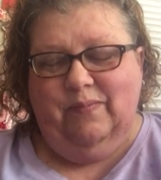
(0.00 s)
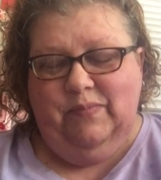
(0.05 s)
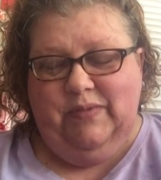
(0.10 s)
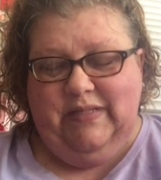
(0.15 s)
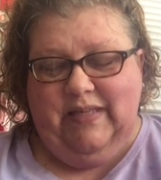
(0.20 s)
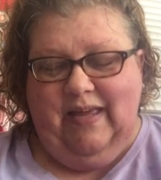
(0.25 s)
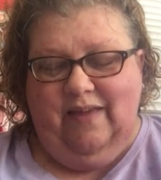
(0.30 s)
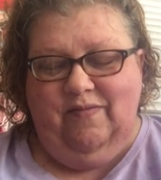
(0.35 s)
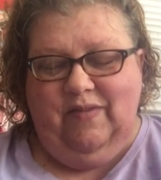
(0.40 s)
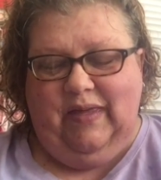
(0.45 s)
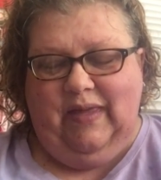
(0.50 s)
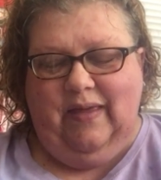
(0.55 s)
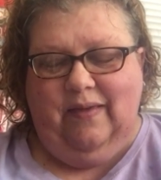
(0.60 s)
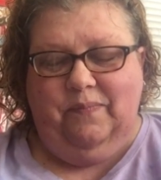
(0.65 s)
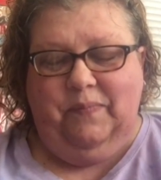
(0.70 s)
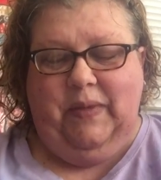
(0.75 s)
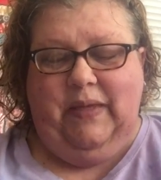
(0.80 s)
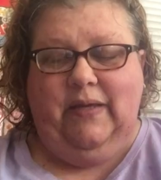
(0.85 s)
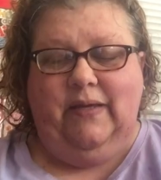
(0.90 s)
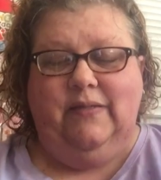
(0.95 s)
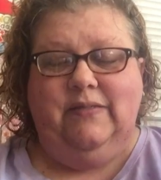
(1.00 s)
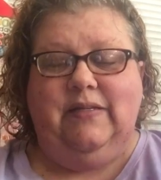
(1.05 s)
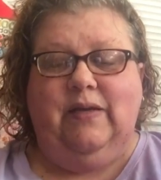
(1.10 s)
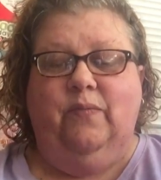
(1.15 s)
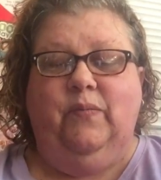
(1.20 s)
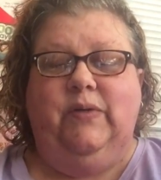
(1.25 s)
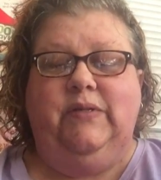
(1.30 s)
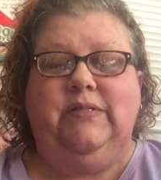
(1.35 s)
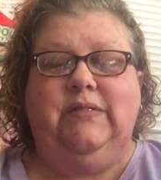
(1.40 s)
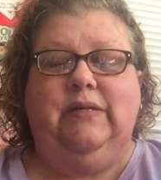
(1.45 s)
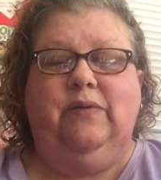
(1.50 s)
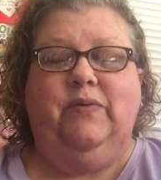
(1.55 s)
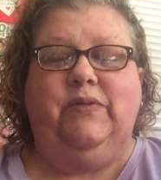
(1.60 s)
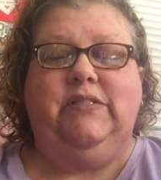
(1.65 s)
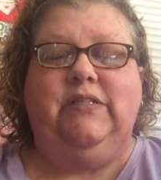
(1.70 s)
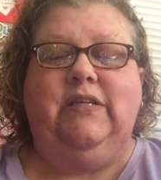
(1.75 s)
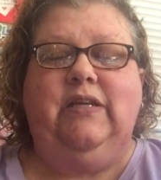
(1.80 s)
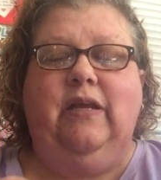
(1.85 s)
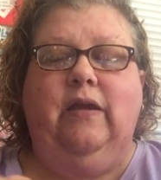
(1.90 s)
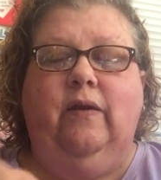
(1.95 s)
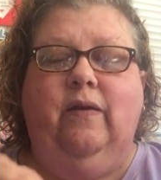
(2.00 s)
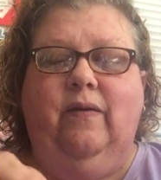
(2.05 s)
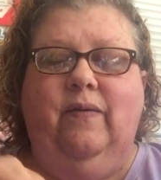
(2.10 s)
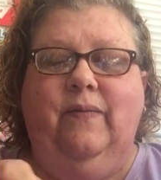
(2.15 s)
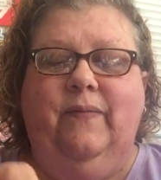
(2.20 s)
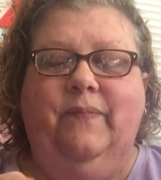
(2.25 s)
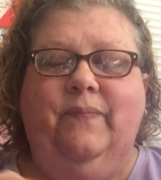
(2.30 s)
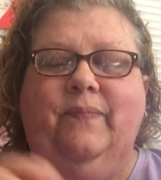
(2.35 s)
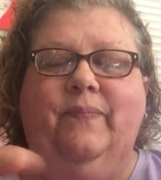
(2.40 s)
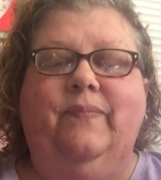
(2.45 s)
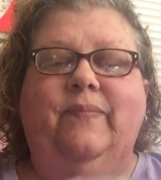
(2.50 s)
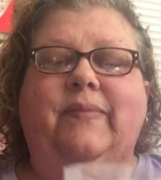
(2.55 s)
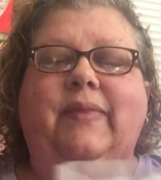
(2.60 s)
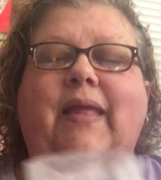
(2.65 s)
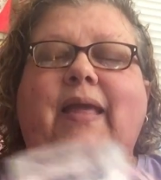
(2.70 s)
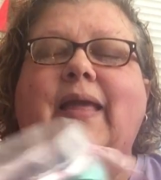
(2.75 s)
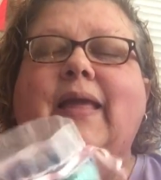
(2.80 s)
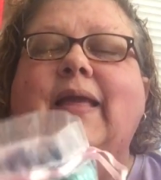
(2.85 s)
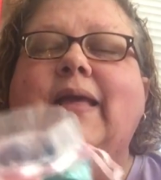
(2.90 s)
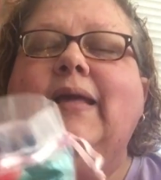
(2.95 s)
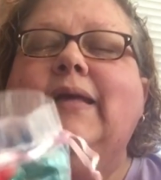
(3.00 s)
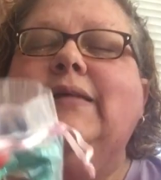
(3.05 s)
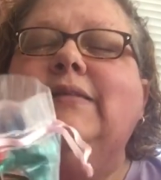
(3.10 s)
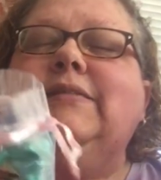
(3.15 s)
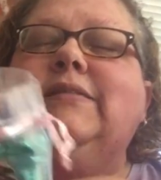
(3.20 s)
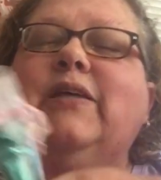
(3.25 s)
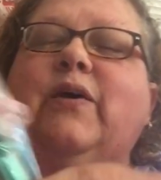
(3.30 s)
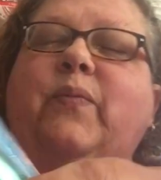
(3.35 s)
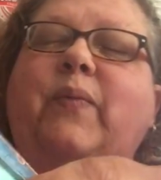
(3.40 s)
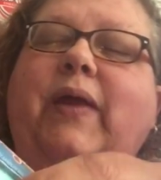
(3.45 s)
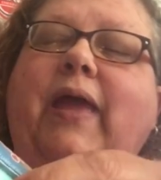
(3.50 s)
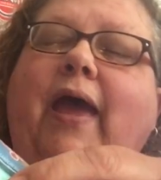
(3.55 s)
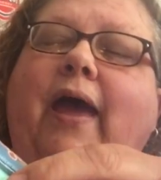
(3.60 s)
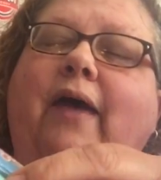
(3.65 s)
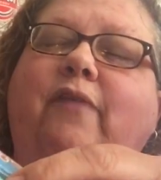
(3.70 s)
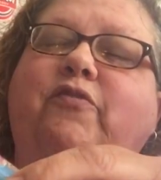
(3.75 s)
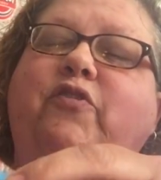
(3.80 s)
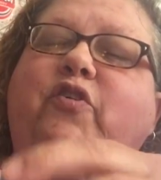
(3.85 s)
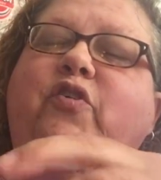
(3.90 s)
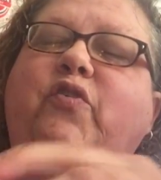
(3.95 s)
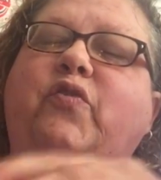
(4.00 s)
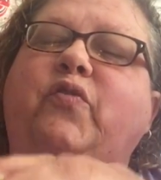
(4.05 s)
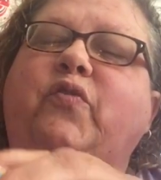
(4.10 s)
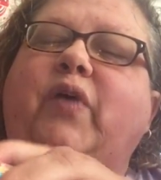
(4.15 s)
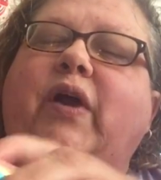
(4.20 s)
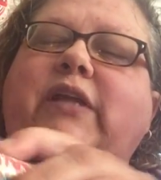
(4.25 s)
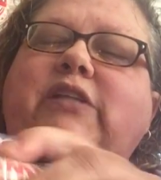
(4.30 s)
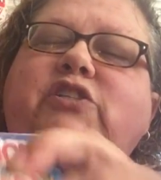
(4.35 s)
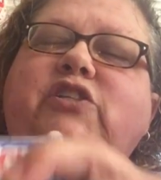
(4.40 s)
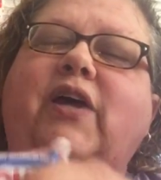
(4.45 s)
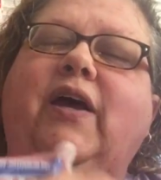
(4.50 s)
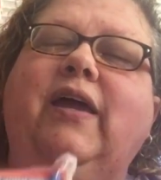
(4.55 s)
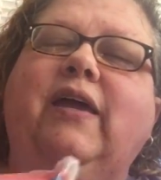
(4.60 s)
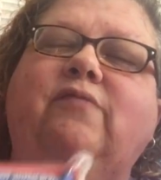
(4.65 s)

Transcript: saving it because I'm gonna see what's in here. So we have crunch. I